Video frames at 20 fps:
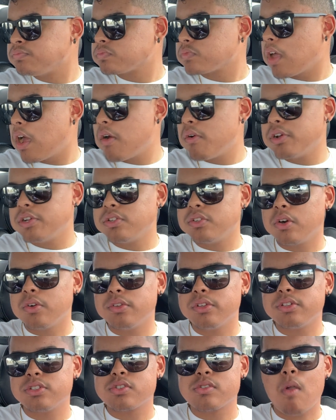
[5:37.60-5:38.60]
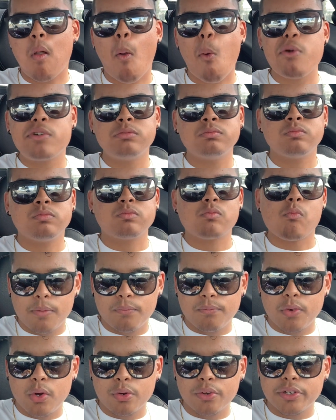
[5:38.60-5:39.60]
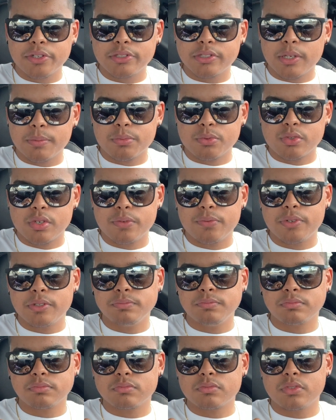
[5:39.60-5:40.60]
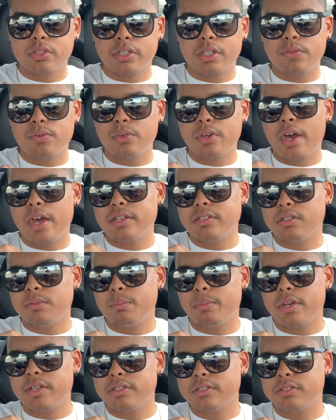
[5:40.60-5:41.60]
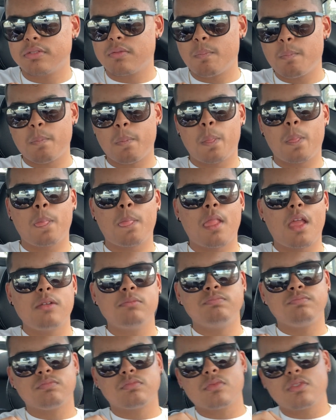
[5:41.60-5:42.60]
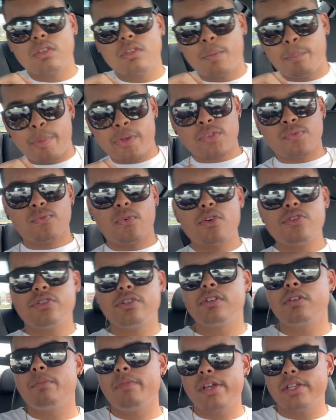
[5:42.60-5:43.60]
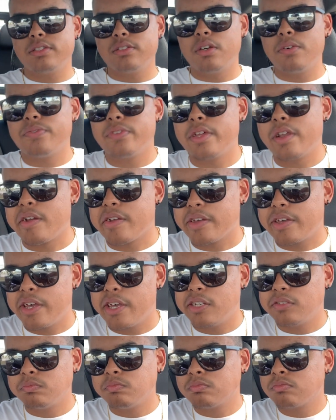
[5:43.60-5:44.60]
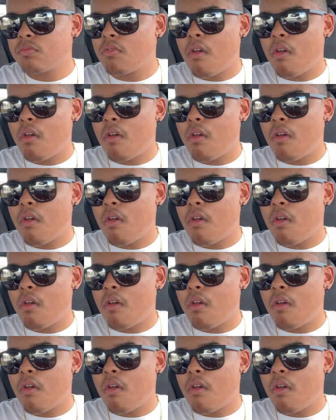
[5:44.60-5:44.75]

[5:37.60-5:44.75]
I already know this. I'm focused, I'm driven to give you guys the best version of myself that I can.